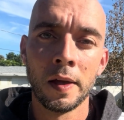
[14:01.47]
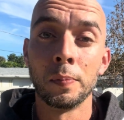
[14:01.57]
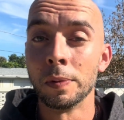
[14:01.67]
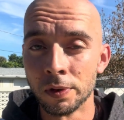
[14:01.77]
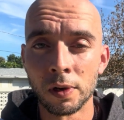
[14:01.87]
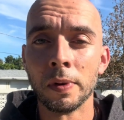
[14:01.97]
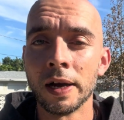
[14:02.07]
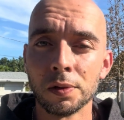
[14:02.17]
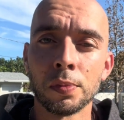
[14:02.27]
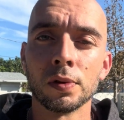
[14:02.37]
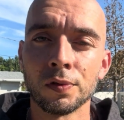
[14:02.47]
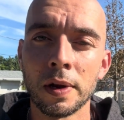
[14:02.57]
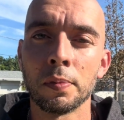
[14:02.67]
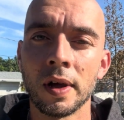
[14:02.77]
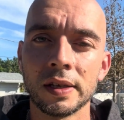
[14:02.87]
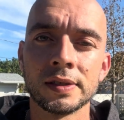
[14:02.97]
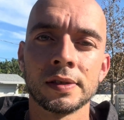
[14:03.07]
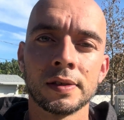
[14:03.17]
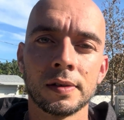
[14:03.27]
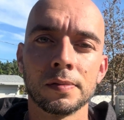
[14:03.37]
People that are buying the Pearl of Great Price,
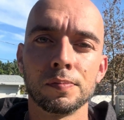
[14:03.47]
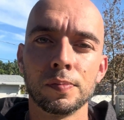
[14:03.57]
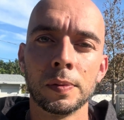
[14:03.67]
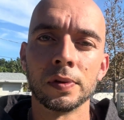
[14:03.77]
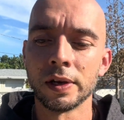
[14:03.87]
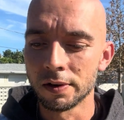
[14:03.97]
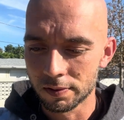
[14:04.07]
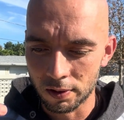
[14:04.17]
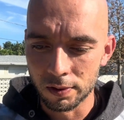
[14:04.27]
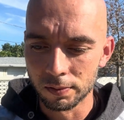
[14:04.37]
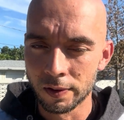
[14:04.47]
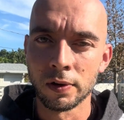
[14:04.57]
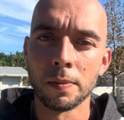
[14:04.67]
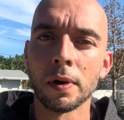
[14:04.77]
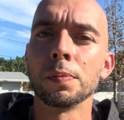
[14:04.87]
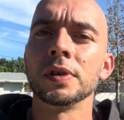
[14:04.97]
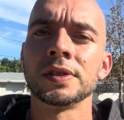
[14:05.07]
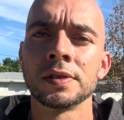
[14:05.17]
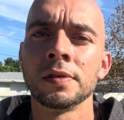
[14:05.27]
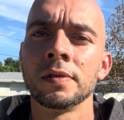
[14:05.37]
people that are living on
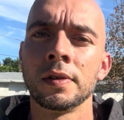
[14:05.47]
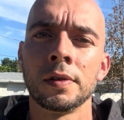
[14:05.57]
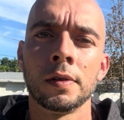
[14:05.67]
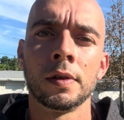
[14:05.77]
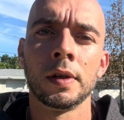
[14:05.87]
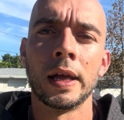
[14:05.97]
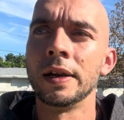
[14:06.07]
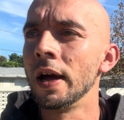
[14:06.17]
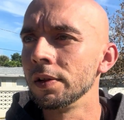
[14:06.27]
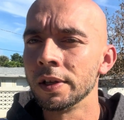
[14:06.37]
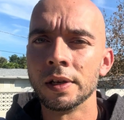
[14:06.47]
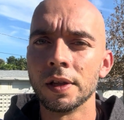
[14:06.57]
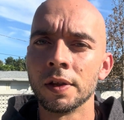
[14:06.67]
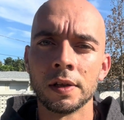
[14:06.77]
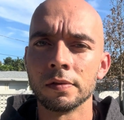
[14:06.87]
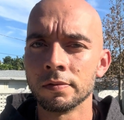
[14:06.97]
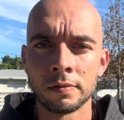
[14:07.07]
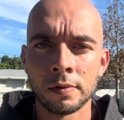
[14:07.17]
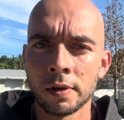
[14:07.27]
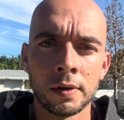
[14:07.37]
purpose and not letting anything
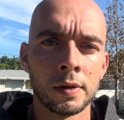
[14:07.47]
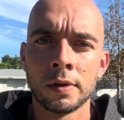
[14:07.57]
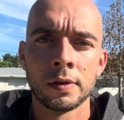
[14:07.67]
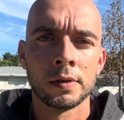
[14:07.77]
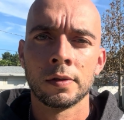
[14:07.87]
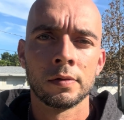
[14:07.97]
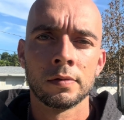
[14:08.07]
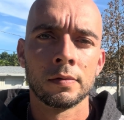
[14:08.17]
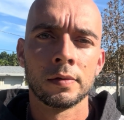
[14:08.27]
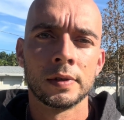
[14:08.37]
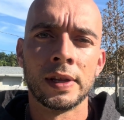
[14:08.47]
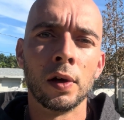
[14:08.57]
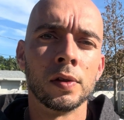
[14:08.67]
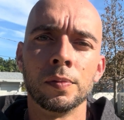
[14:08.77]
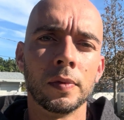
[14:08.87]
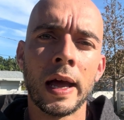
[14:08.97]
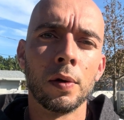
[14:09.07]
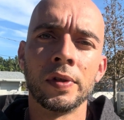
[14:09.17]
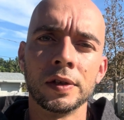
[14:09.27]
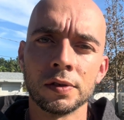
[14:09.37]
tell them how
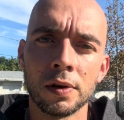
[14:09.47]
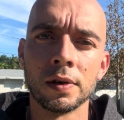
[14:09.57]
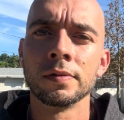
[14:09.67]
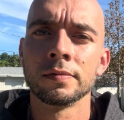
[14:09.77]
things are.